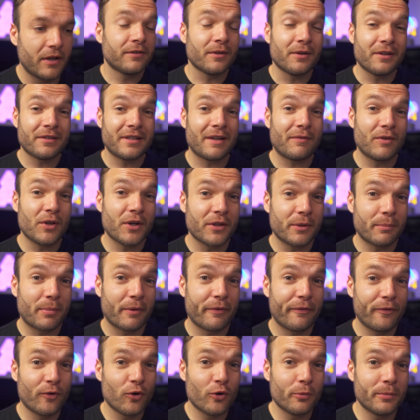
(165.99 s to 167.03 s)
So let's have a look at the
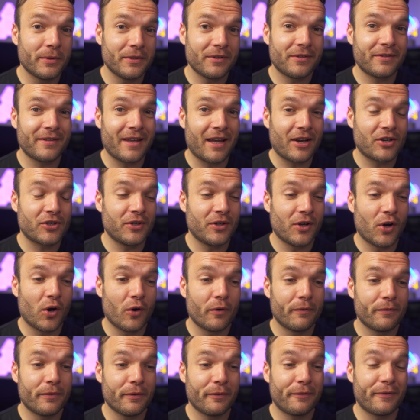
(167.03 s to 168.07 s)
performance section
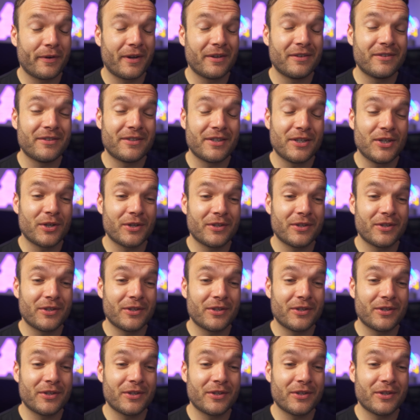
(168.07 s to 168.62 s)
of the fund. You